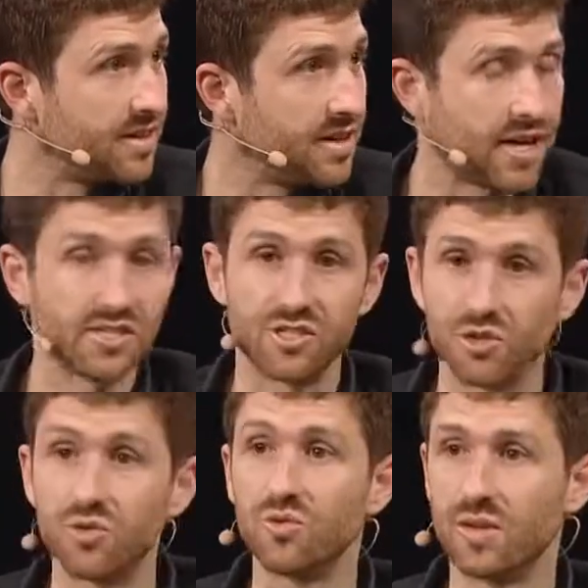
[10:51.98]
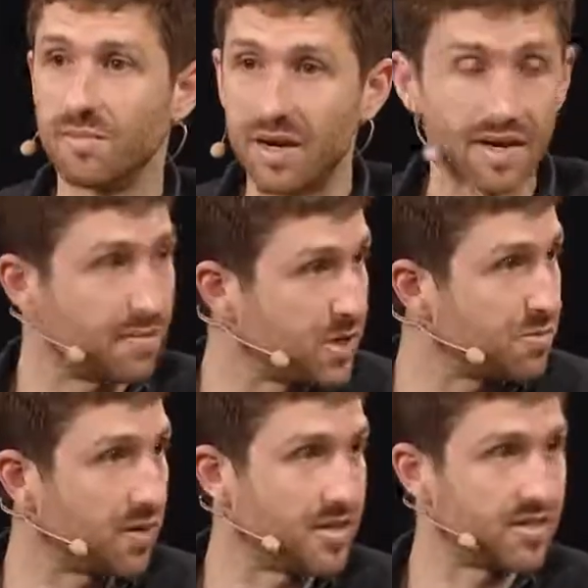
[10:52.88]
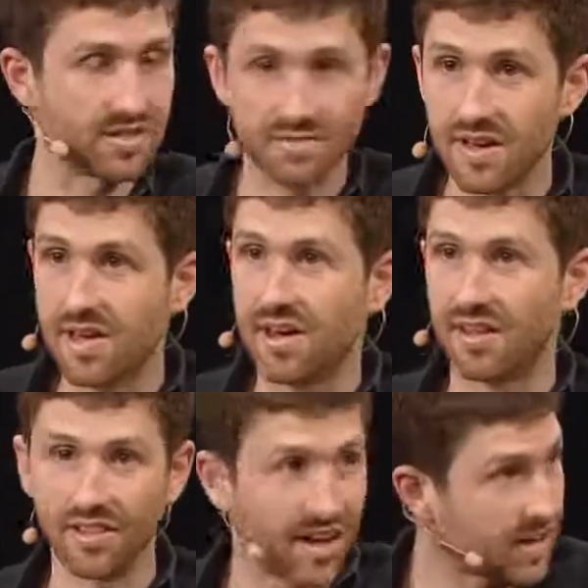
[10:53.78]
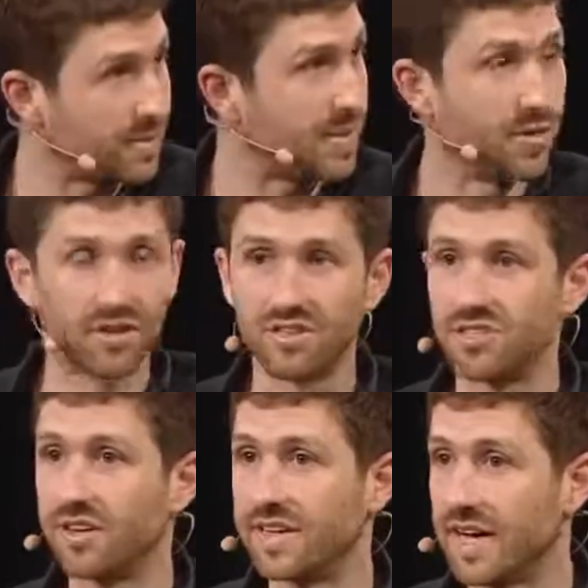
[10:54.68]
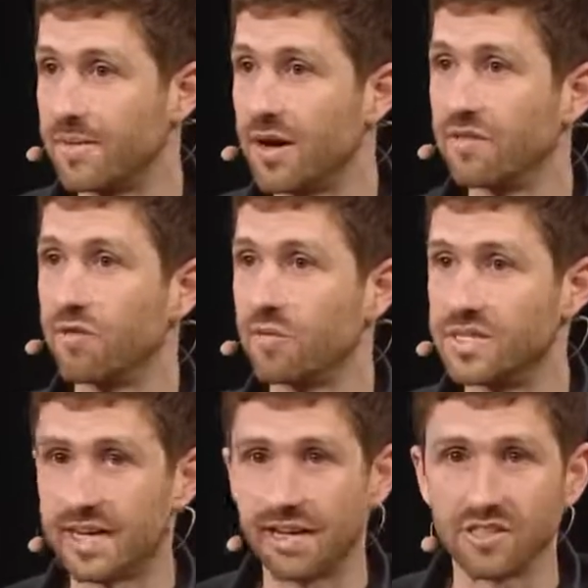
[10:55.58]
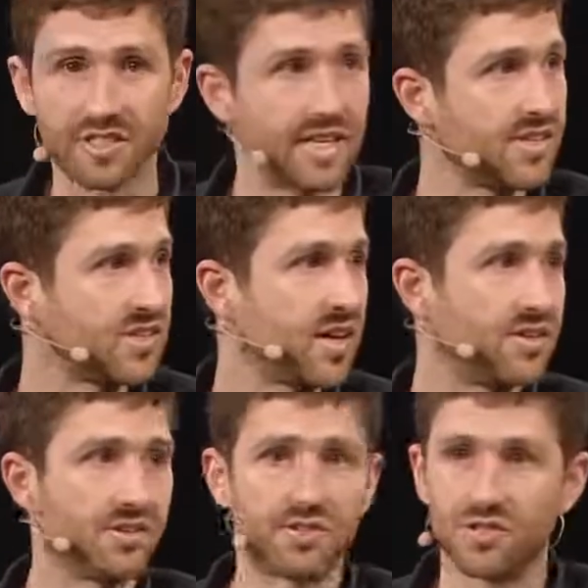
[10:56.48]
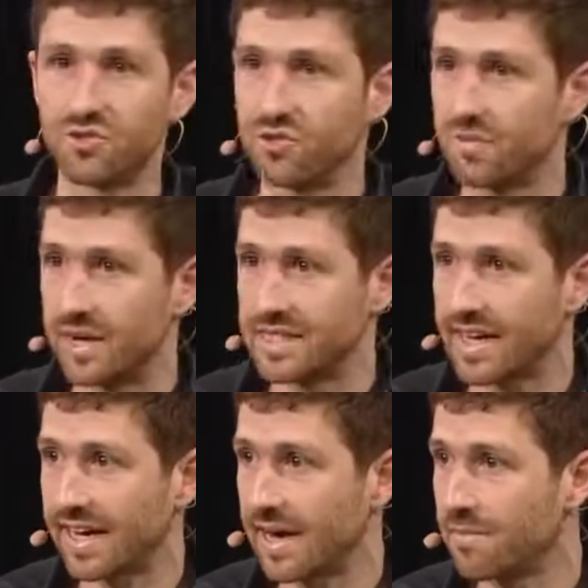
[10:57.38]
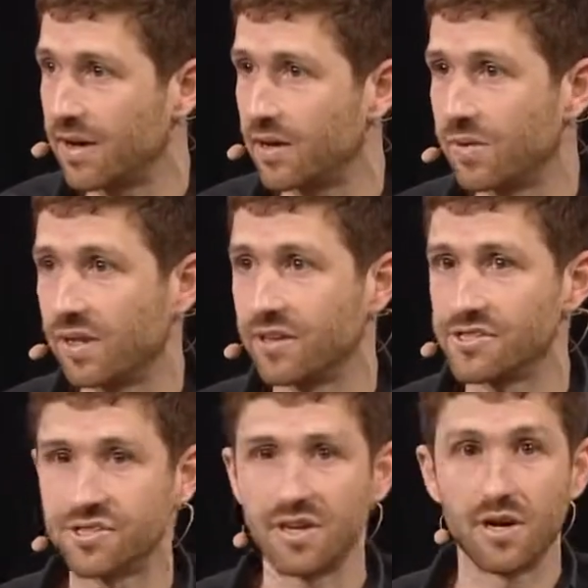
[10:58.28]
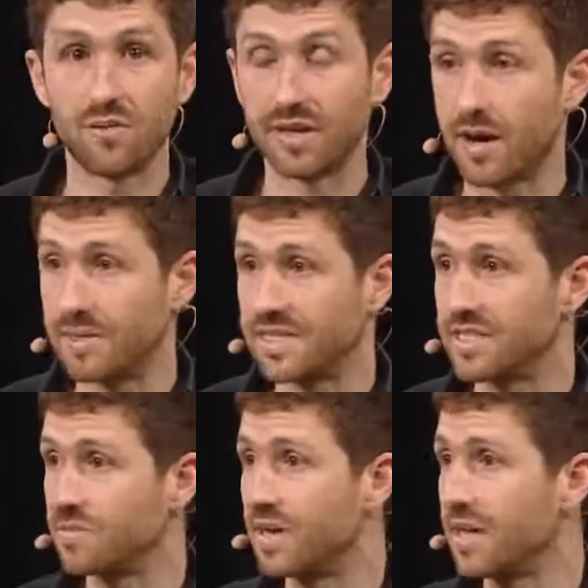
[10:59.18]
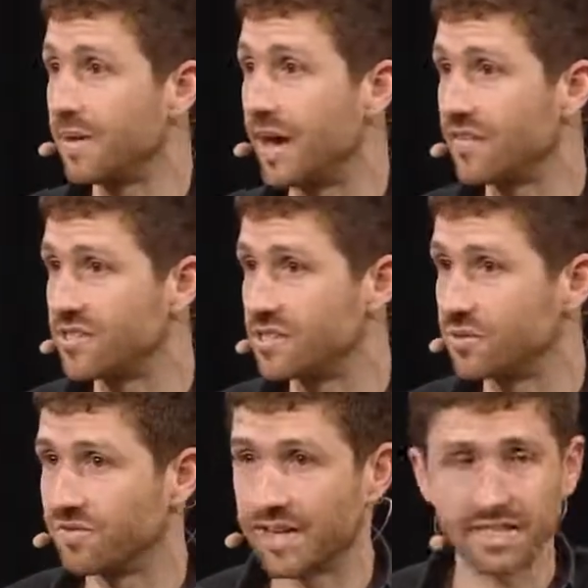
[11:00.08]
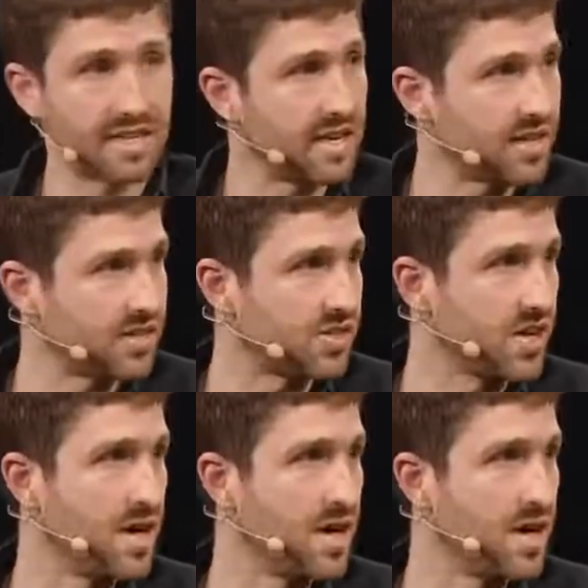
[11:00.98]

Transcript: Actually due in much part to a lot of the people that are starting to come out, former technology insiders, this Truth About Tech campaign we launched with Common Sense Media about how this issue affects kids,